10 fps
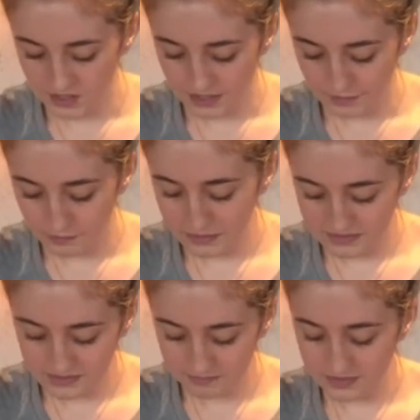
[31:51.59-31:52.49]
I would pick
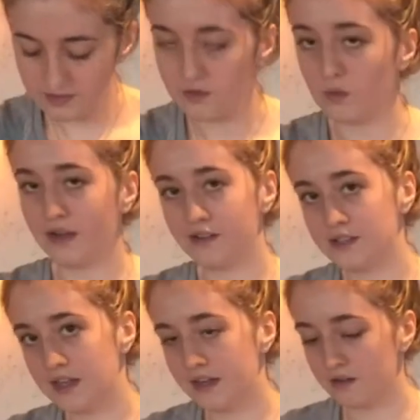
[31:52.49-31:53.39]
something on the wild
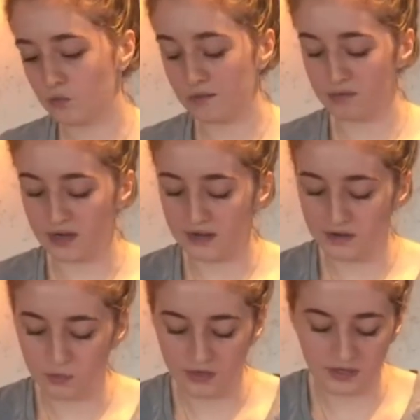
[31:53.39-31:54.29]
side or more brown.
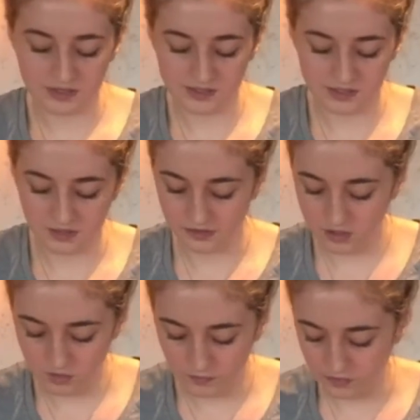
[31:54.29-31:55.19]
I wouldn't necessarily go
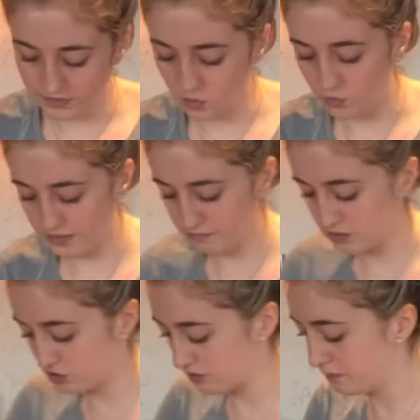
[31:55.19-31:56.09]
for like a white
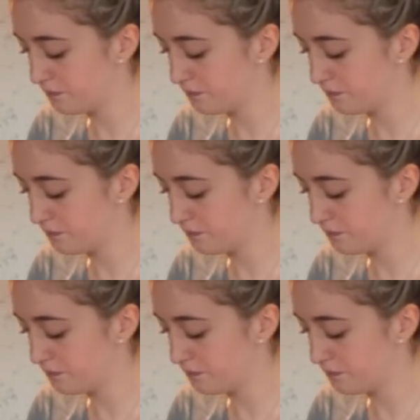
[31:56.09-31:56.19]
mushroom.